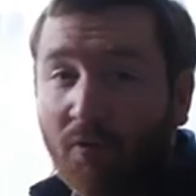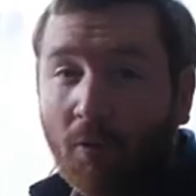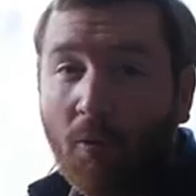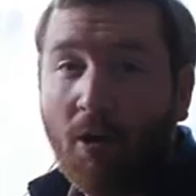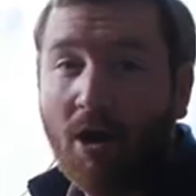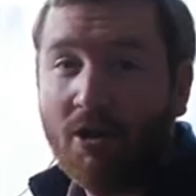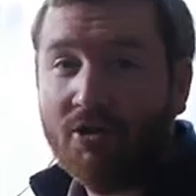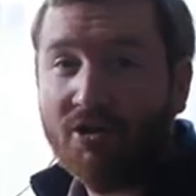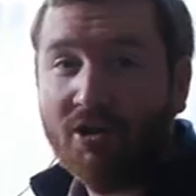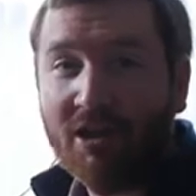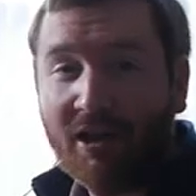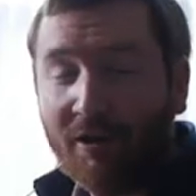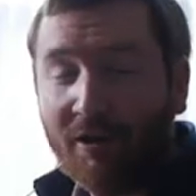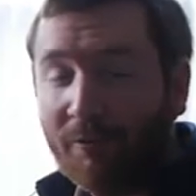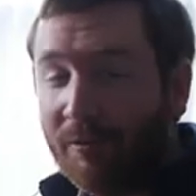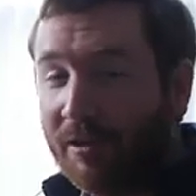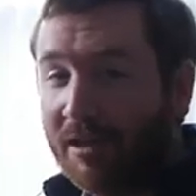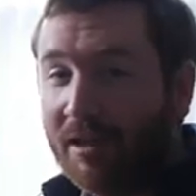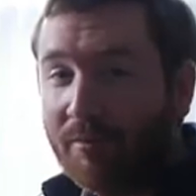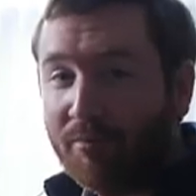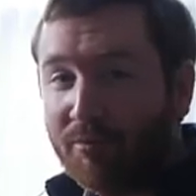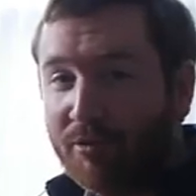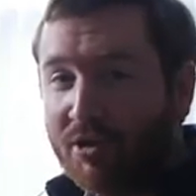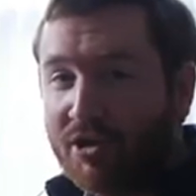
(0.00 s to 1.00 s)
for watching. I
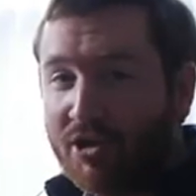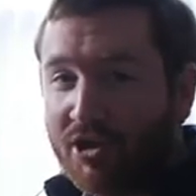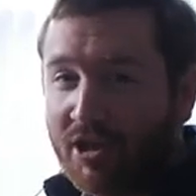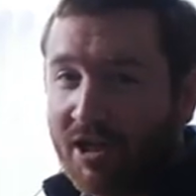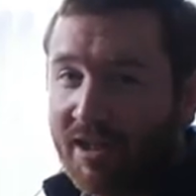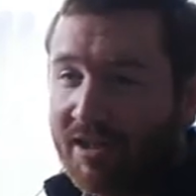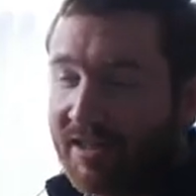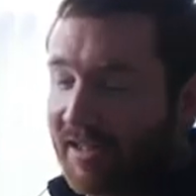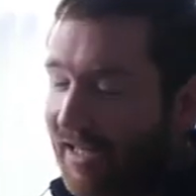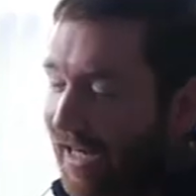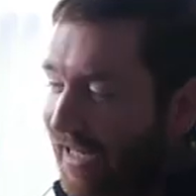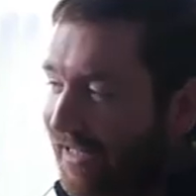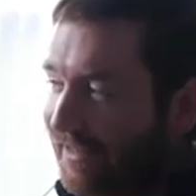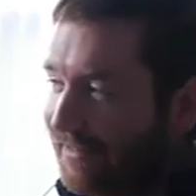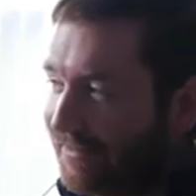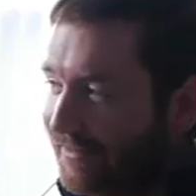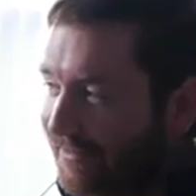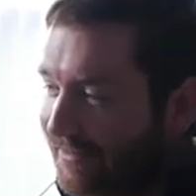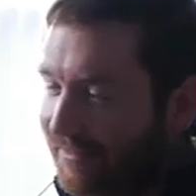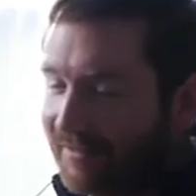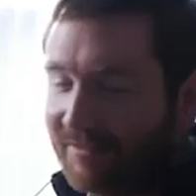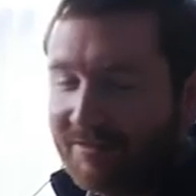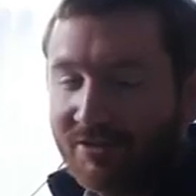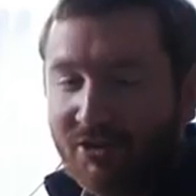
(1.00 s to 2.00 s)
really appreciate it. I
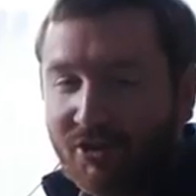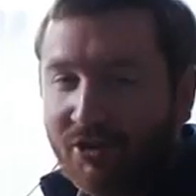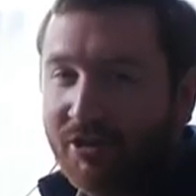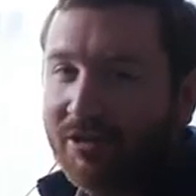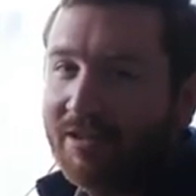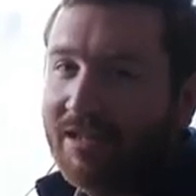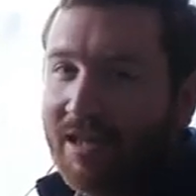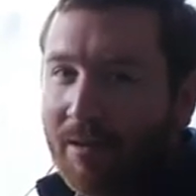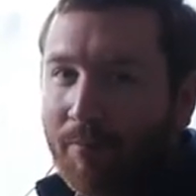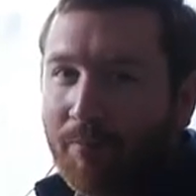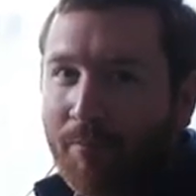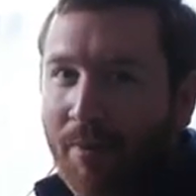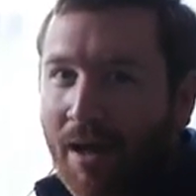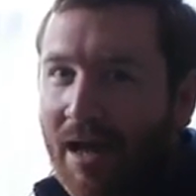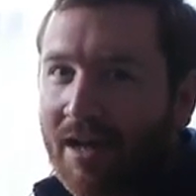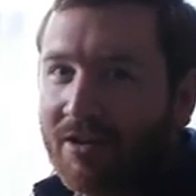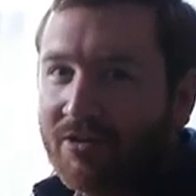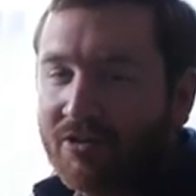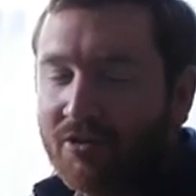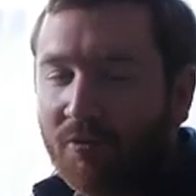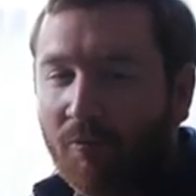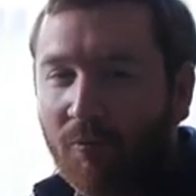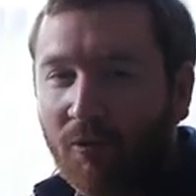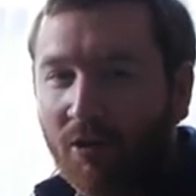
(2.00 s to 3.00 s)
should get
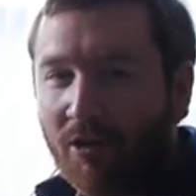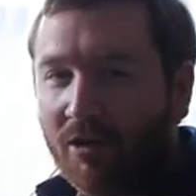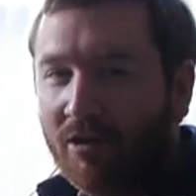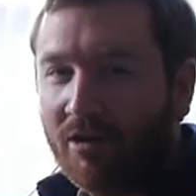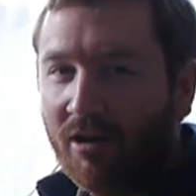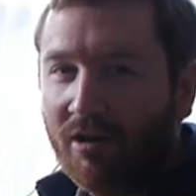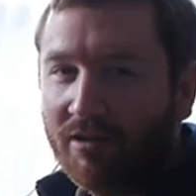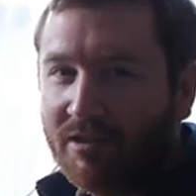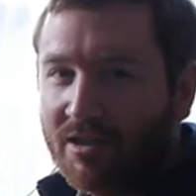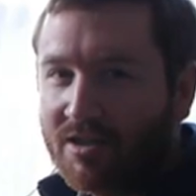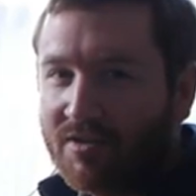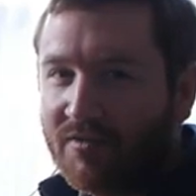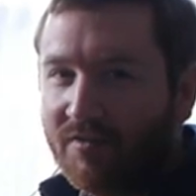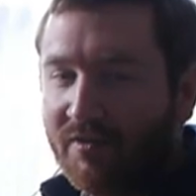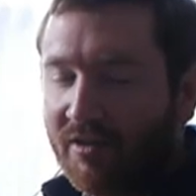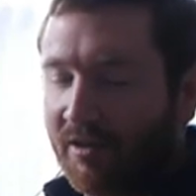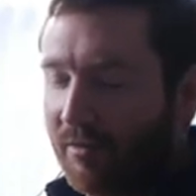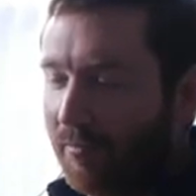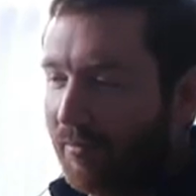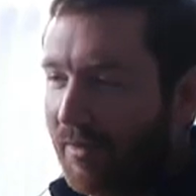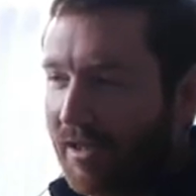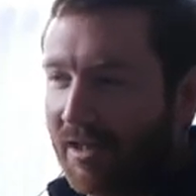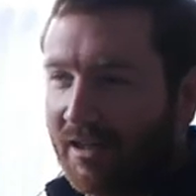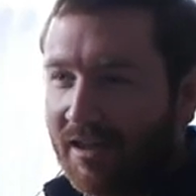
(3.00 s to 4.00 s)
back to work on this
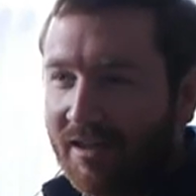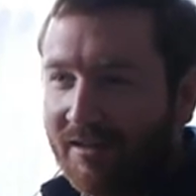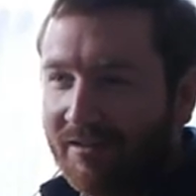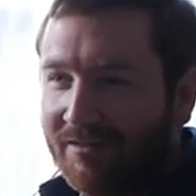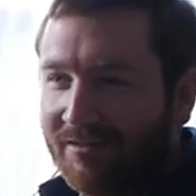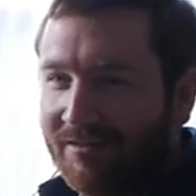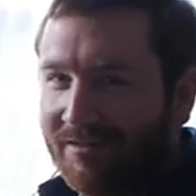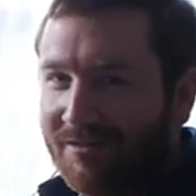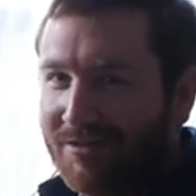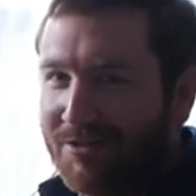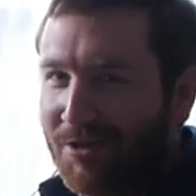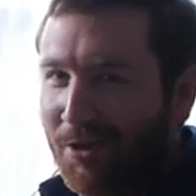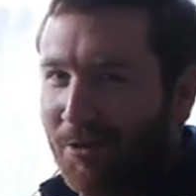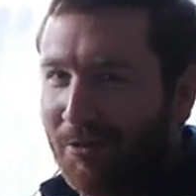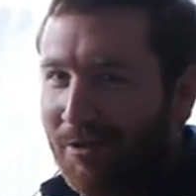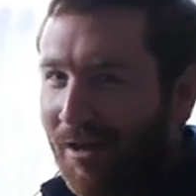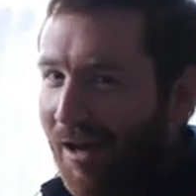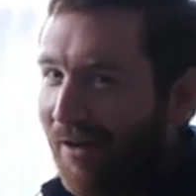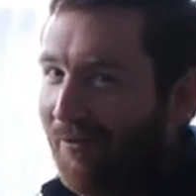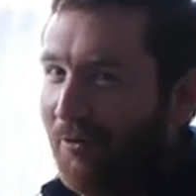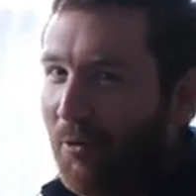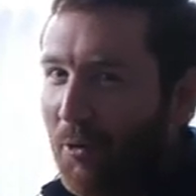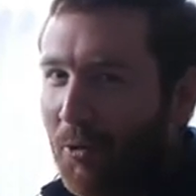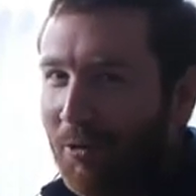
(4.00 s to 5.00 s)
film. Man, I don't
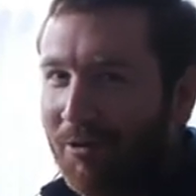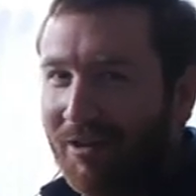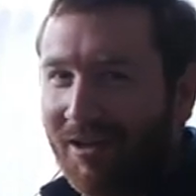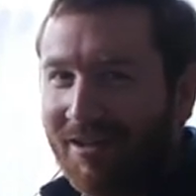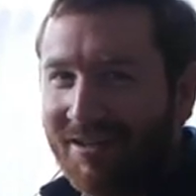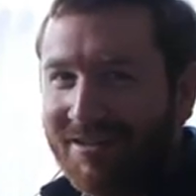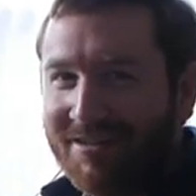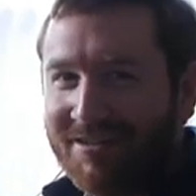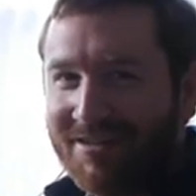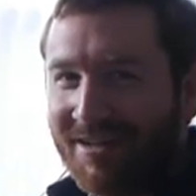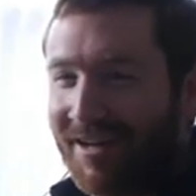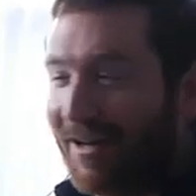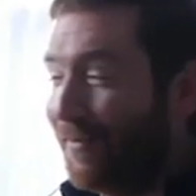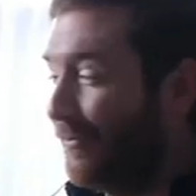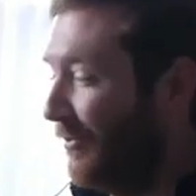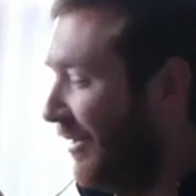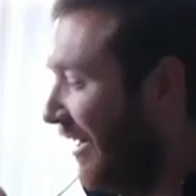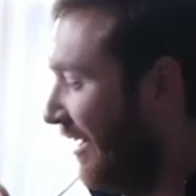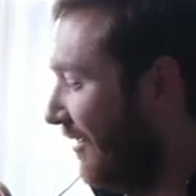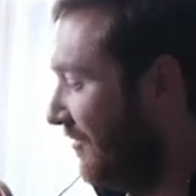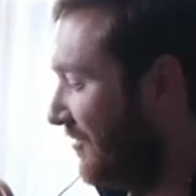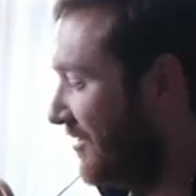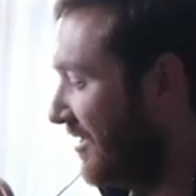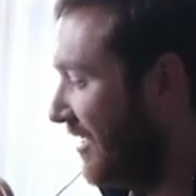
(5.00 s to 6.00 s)
have a whole lot of time
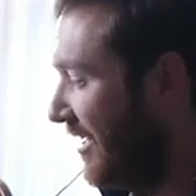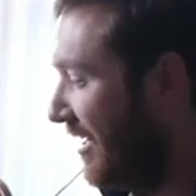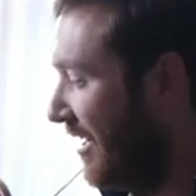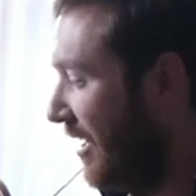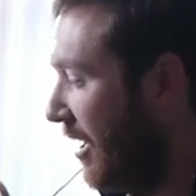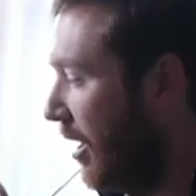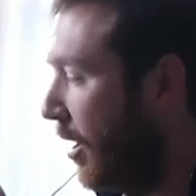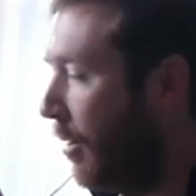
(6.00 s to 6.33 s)
left.